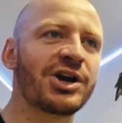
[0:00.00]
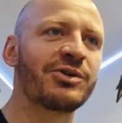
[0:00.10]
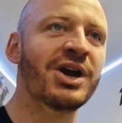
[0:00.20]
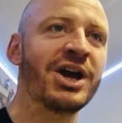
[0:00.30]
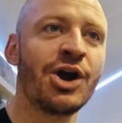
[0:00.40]

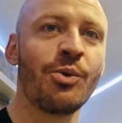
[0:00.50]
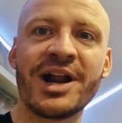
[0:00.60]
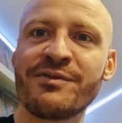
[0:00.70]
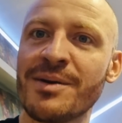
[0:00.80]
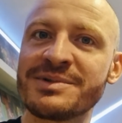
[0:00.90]
So
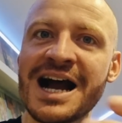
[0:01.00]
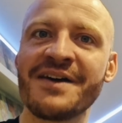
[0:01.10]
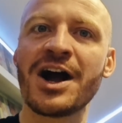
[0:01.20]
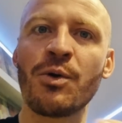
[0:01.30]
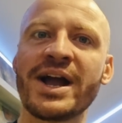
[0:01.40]
whenever I'm
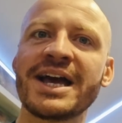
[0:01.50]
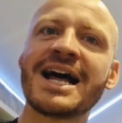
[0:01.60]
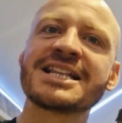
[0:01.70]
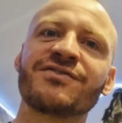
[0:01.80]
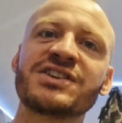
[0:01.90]
down that way, I
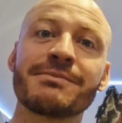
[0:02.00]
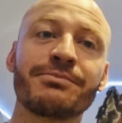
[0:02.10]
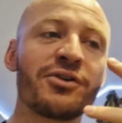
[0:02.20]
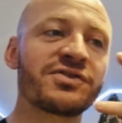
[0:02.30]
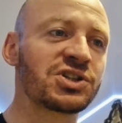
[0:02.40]
like to
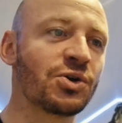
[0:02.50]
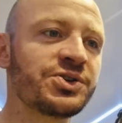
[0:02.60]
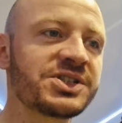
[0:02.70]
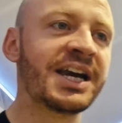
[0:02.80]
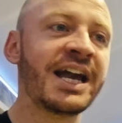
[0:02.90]
visit both
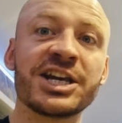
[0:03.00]
stores.